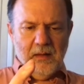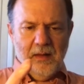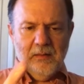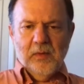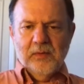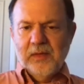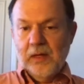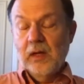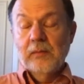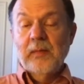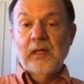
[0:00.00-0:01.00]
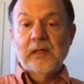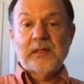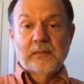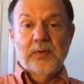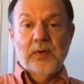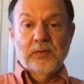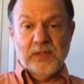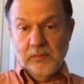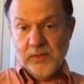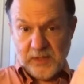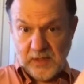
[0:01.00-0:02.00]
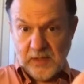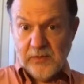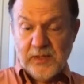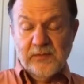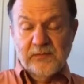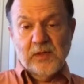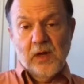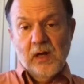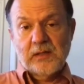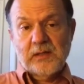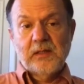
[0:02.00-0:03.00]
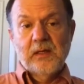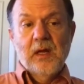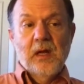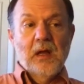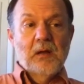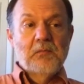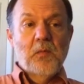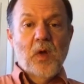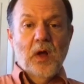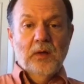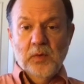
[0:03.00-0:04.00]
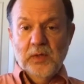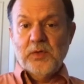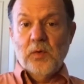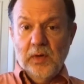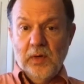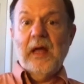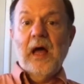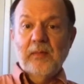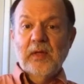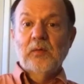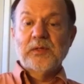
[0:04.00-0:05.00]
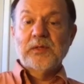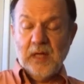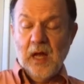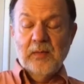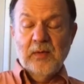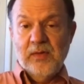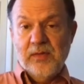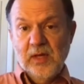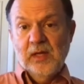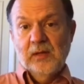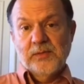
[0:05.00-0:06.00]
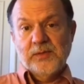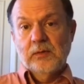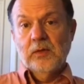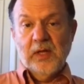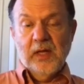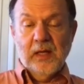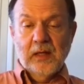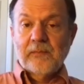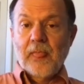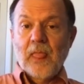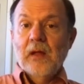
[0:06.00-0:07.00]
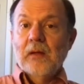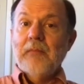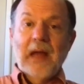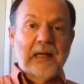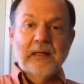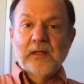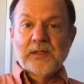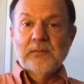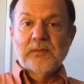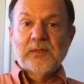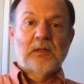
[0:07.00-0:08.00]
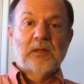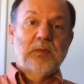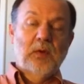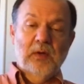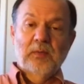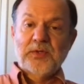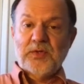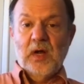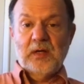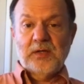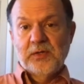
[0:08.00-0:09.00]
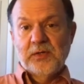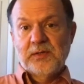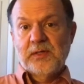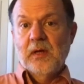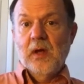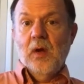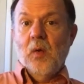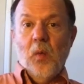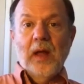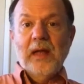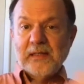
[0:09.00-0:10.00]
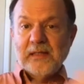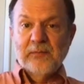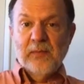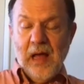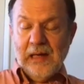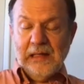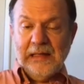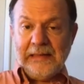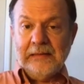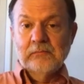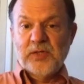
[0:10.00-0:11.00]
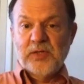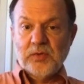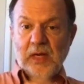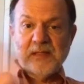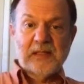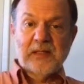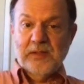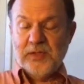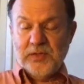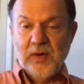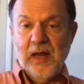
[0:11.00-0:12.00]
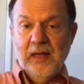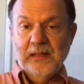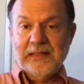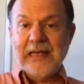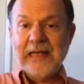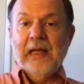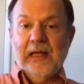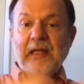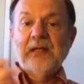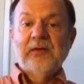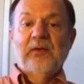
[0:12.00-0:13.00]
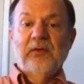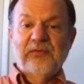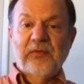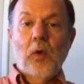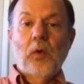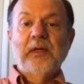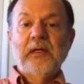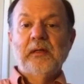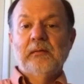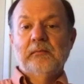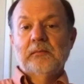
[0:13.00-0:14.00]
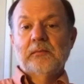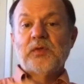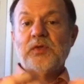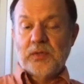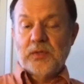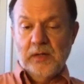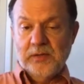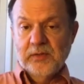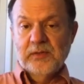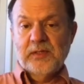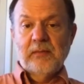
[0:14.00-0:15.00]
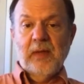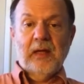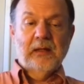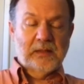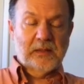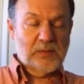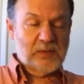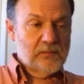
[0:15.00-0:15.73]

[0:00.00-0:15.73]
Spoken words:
what they call a mini symposium, a series of talks on which origami was a common theme. So looking at mechanisms and deployable structures, ways of modeling stresses and strains in folded structures and mechanisms.